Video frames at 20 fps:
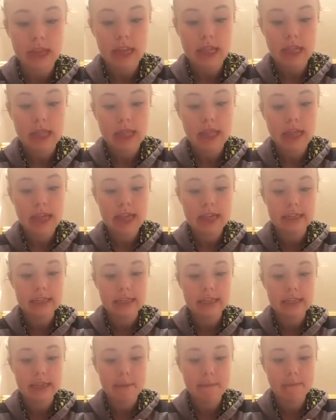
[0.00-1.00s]
This
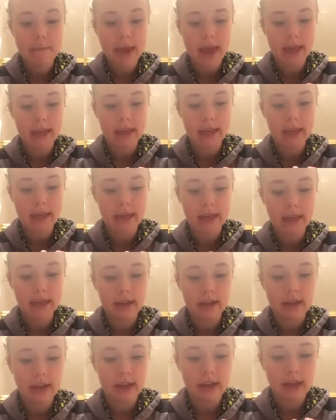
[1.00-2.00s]
is amazing.
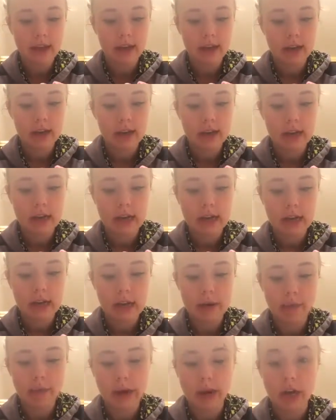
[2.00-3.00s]

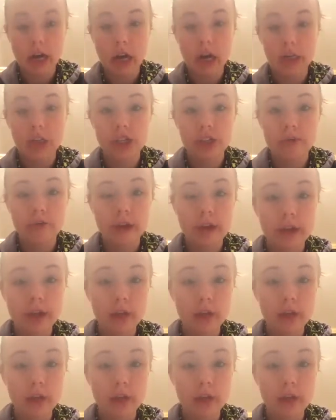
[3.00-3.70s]
I got too much,